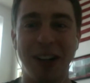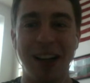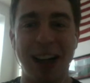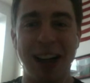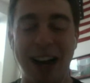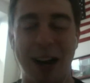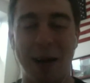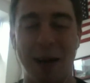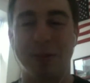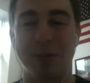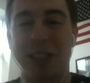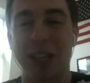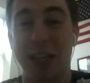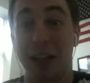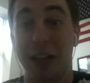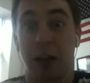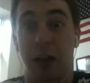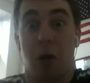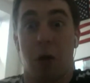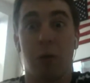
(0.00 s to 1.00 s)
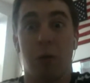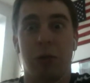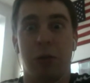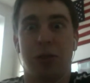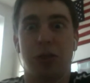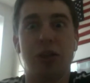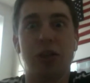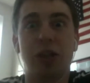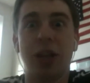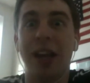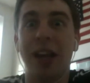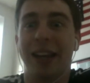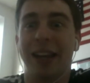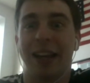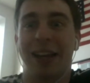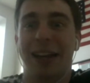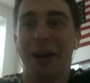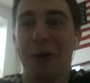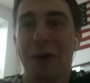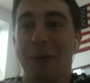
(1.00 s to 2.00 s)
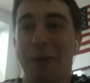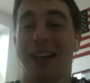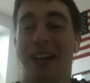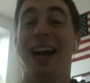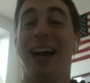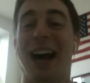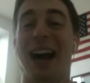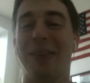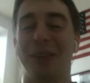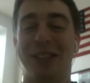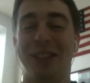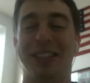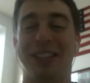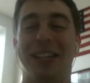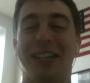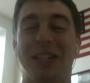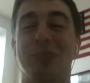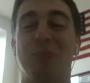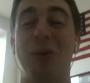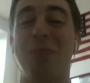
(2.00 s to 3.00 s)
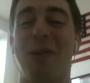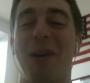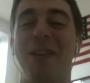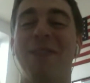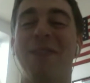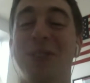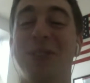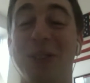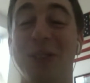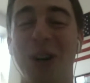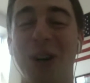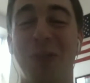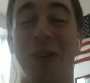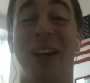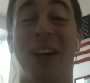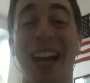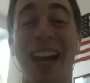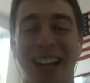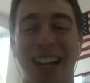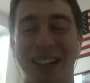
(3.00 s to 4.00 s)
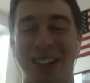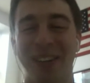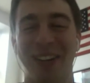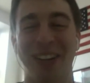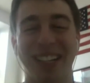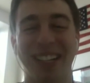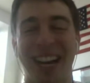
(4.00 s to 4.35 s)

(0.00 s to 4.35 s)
and I'm saying like, holy shit, like, oh my god, it's gonna spin my food, oh my god, oh my